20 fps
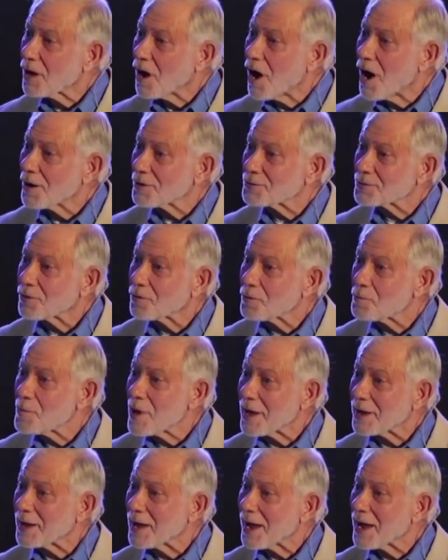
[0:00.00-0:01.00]
God is going to
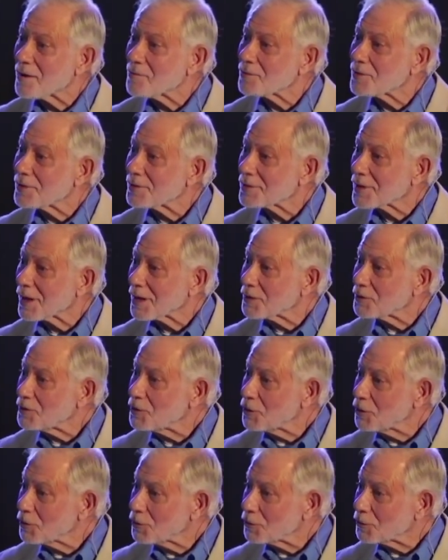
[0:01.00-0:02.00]
make everything
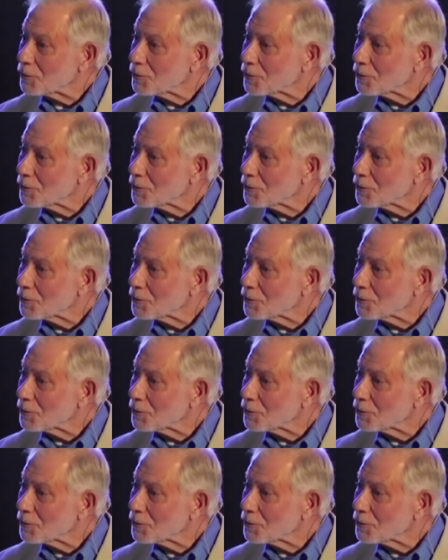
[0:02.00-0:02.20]
new.